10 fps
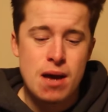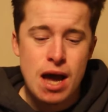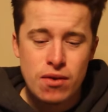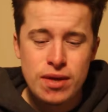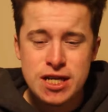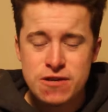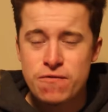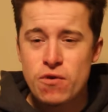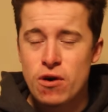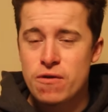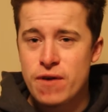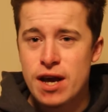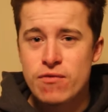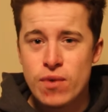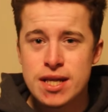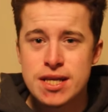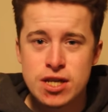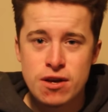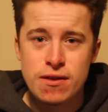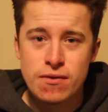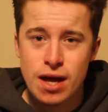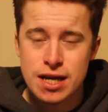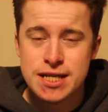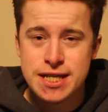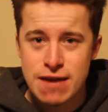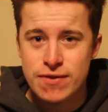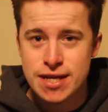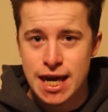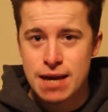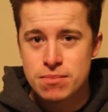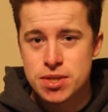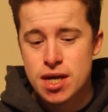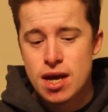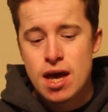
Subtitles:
at least 4 or 5 wins out of the last 7 games